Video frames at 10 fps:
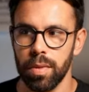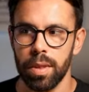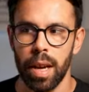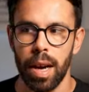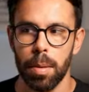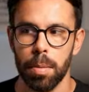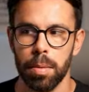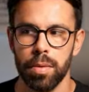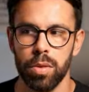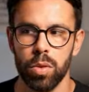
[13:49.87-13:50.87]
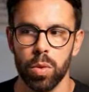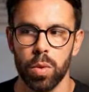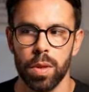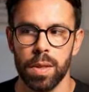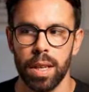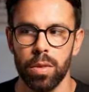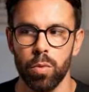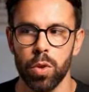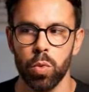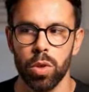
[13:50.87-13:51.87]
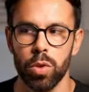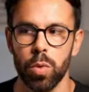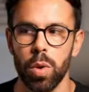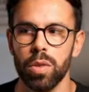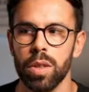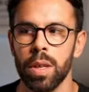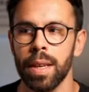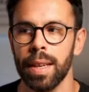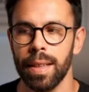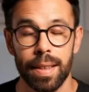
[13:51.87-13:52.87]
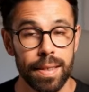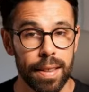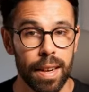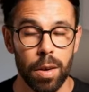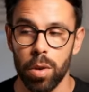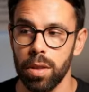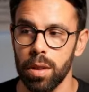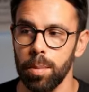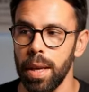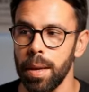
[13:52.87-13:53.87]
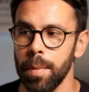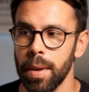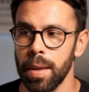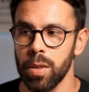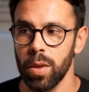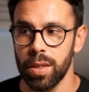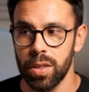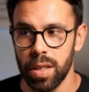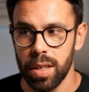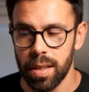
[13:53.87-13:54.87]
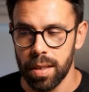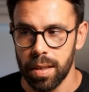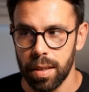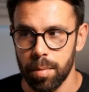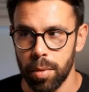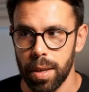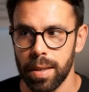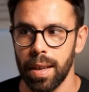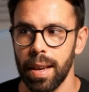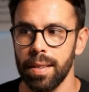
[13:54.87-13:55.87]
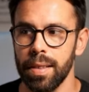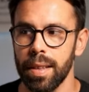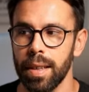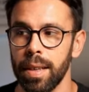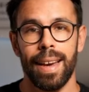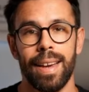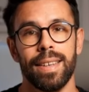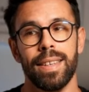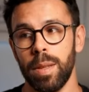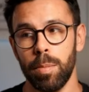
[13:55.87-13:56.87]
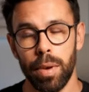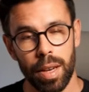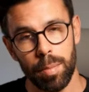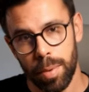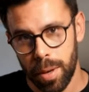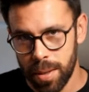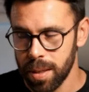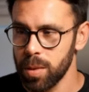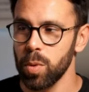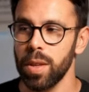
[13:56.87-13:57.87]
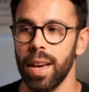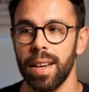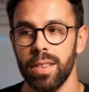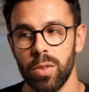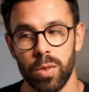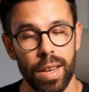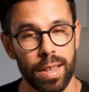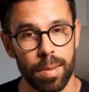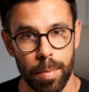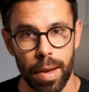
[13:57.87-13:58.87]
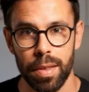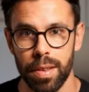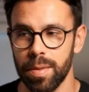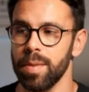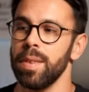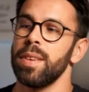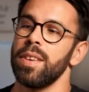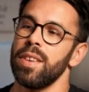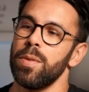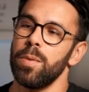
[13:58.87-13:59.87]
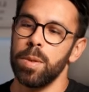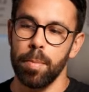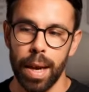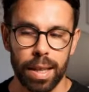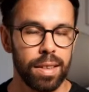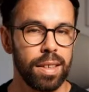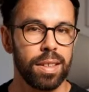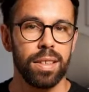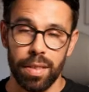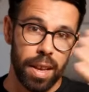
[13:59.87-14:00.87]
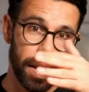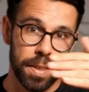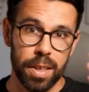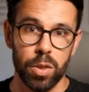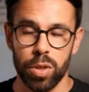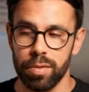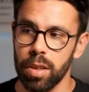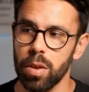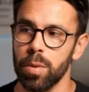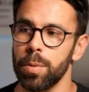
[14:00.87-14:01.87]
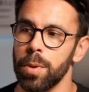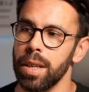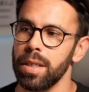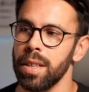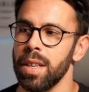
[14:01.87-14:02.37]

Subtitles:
Tab to decide which one do you want. Let's say that I want the B. So I just press Enter, and the debugging process will get into that method respecting the execution flow, right?